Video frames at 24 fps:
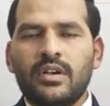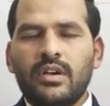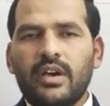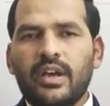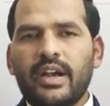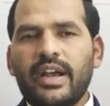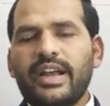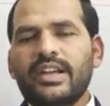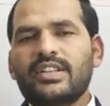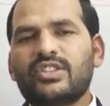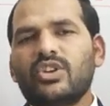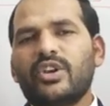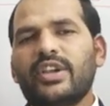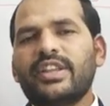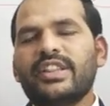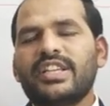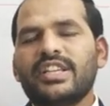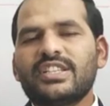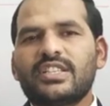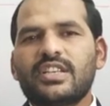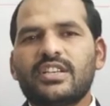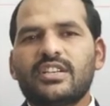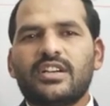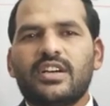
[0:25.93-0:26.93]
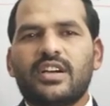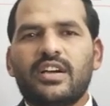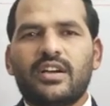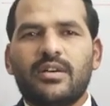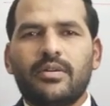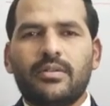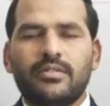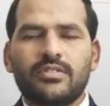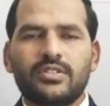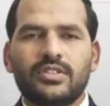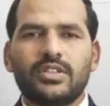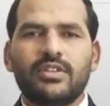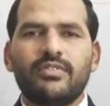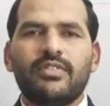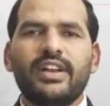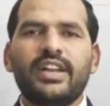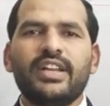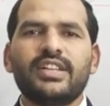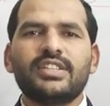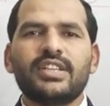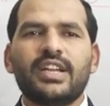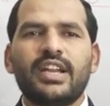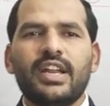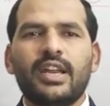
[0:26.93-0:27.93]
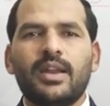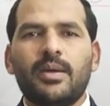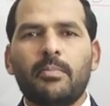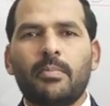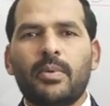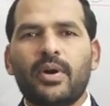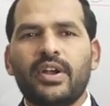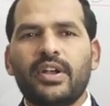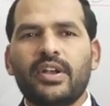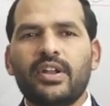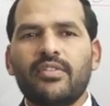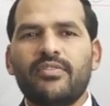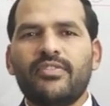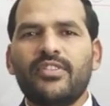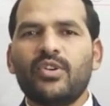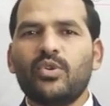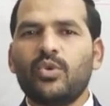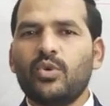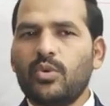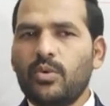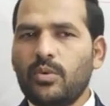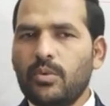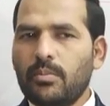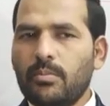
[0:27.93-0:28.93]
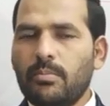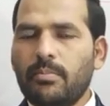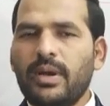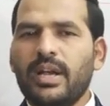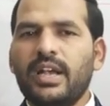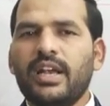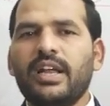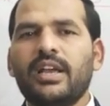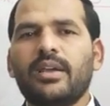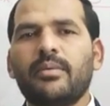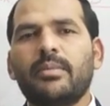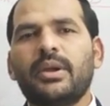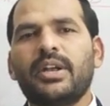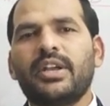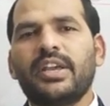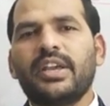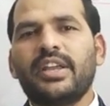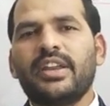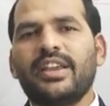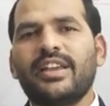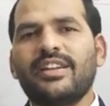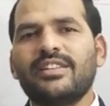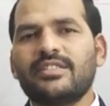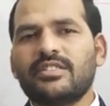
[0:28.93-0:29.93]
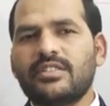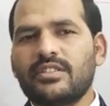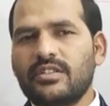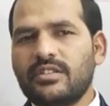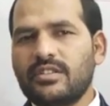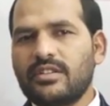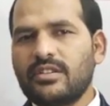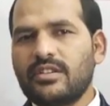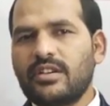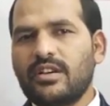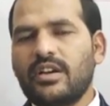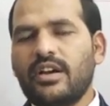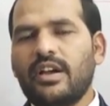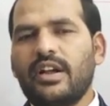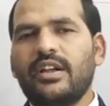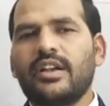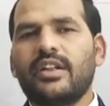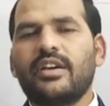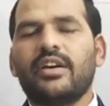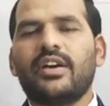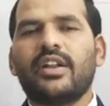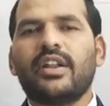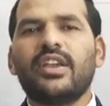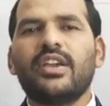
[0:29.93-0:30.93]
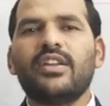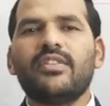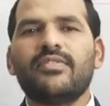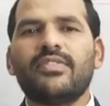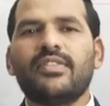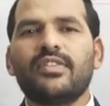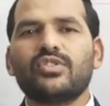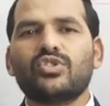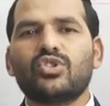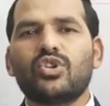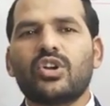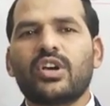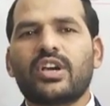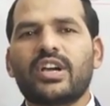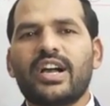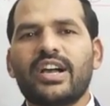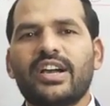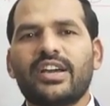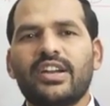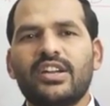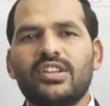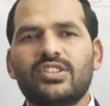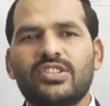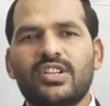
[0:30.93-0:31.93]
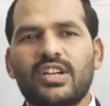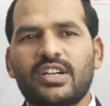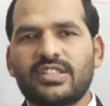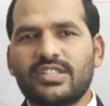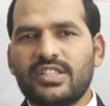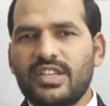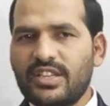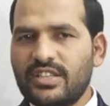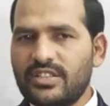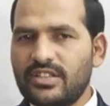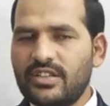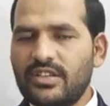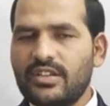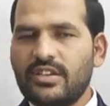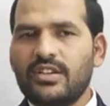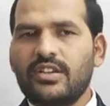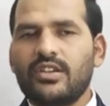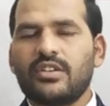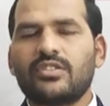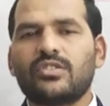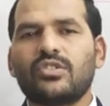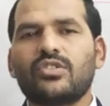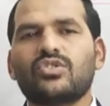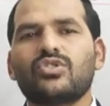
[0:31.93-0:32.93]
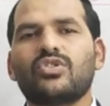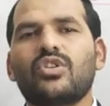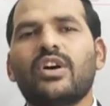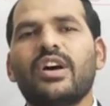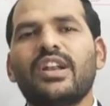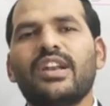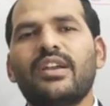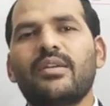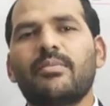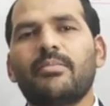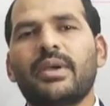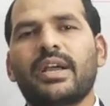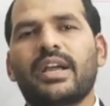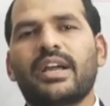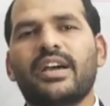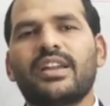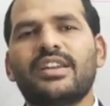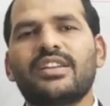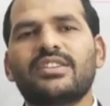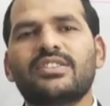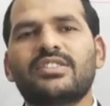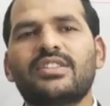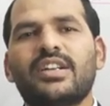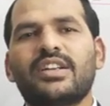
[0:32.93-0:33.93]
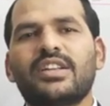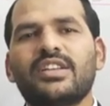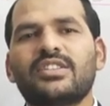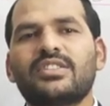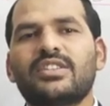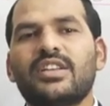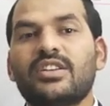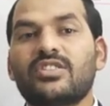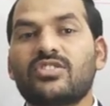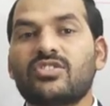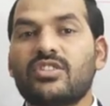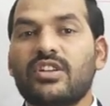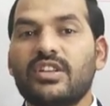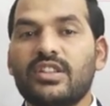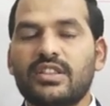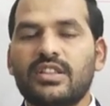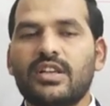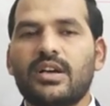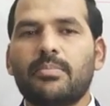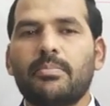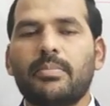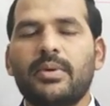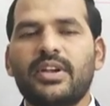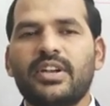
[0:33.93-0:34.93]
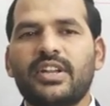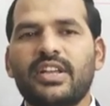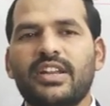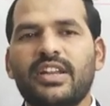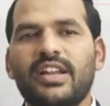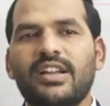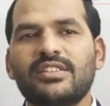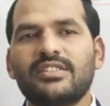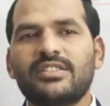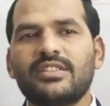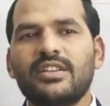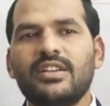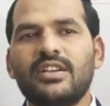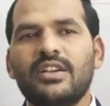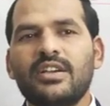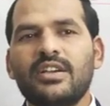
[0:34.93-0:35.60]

Right, so in this civil engineering point of view, building materials and reinforced concrete structures, so solid mechanics, that is the strength of materials.